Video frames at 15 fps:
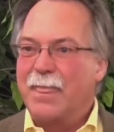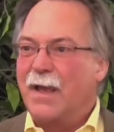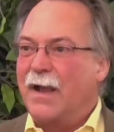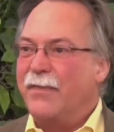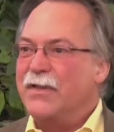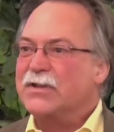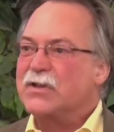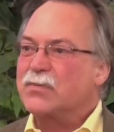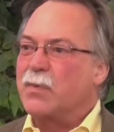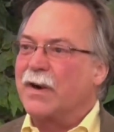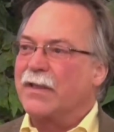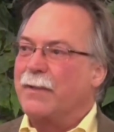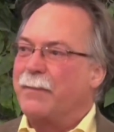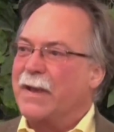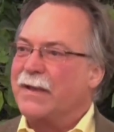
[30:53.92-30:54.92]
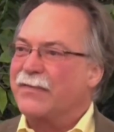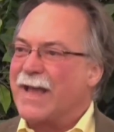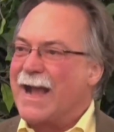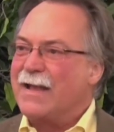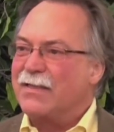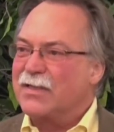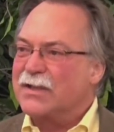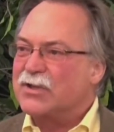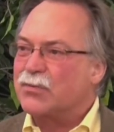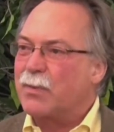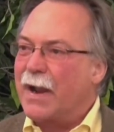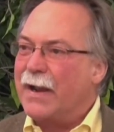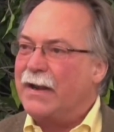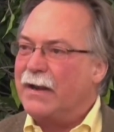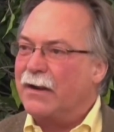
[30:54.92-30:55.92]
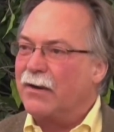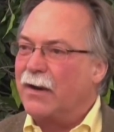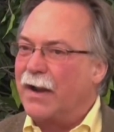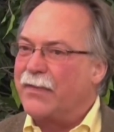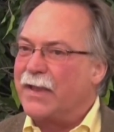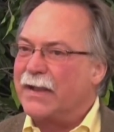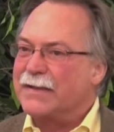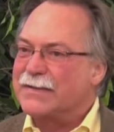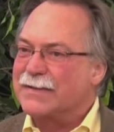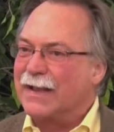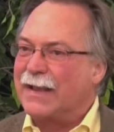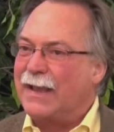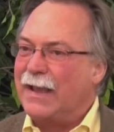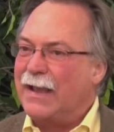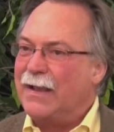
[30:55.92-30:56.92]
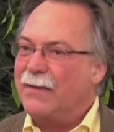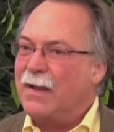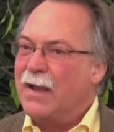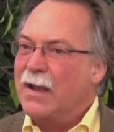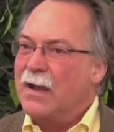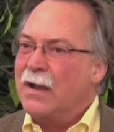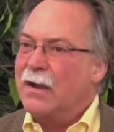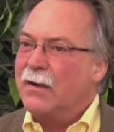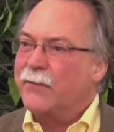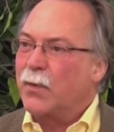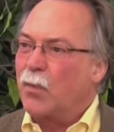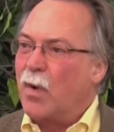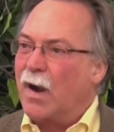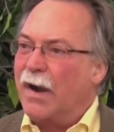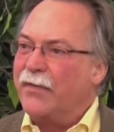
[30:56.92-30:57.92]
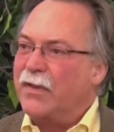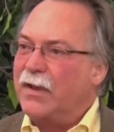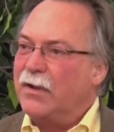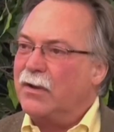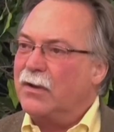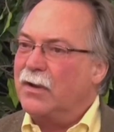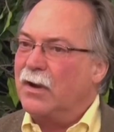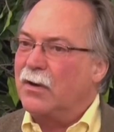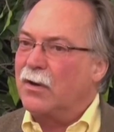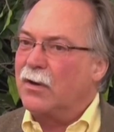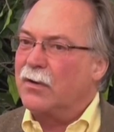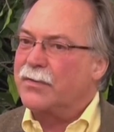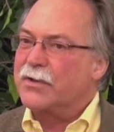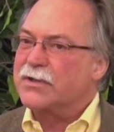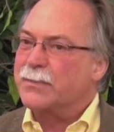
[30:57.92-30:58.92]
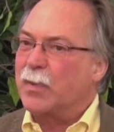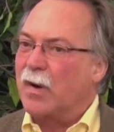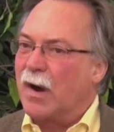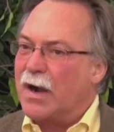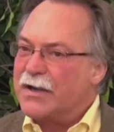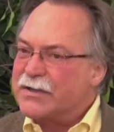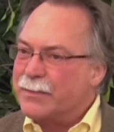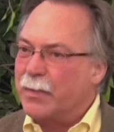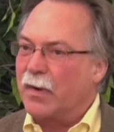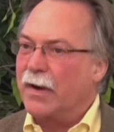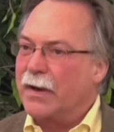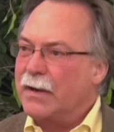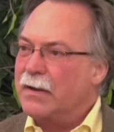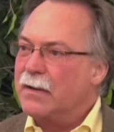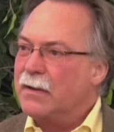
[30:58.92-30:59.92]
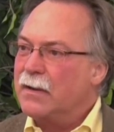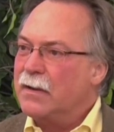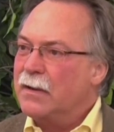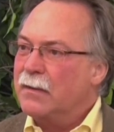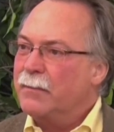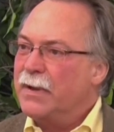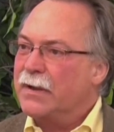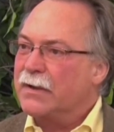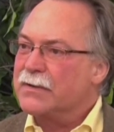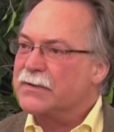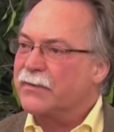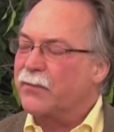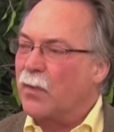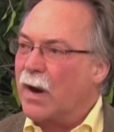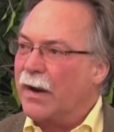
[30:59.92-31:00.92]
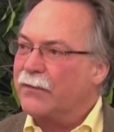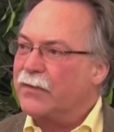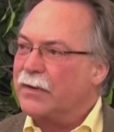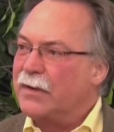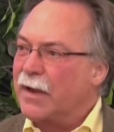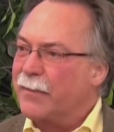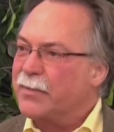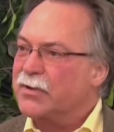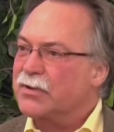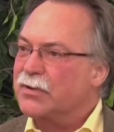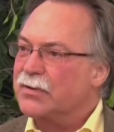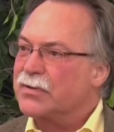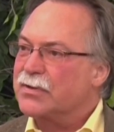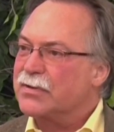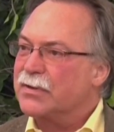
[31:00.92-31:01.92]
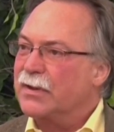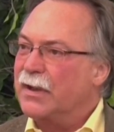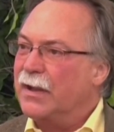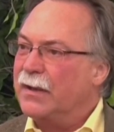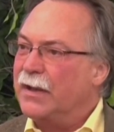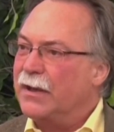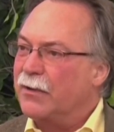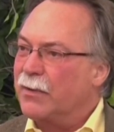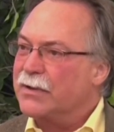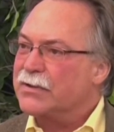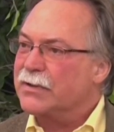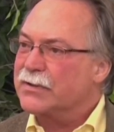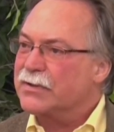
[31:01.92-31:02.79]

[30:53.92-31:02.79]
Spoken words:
and this is one of the big. This right here, I think, is the key for why the Earth is prospering because of rising temperatures and increasing